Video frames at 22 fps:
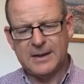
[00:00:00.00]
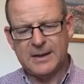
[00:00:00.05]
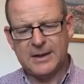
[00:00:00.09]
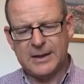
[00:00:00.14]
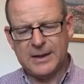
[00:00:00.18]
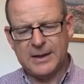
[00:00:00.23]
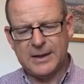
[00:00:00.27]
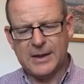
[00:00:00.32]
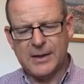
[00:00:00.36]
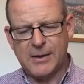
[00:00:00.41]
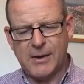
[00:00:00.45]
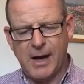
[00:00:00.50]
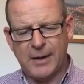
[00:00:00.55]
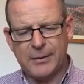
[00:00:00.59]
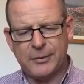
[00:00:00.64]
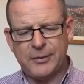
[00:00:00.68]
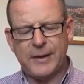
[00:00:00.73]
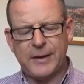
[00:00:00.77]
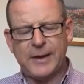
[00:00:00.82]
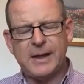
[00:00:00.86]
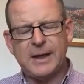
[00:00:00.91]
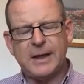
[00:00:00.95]
you know, I
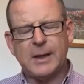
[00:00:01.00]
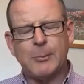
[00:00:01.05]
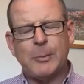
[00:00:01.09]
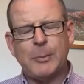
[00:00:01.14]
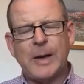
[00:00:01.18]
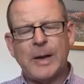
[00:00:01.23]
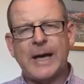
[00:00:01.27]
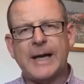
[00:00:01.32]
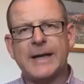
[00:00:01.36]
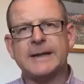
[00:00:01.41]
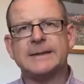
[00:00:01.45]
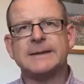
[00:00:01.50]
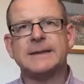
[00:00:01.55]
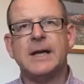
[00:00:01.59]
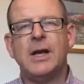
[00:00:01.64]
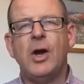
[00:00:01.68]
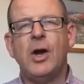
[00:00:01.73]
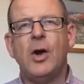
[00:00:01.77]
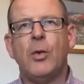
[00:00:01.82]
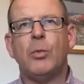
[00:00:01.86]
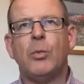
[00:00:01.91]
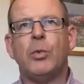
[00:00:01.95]
think about
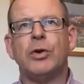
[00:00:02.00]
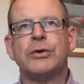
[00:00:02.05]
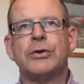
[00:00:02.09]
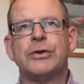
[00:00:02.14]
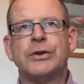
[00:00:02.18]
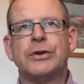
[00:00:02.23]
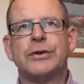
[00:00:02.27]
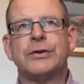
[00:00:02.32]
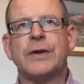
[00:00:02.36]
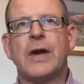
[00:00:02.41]
what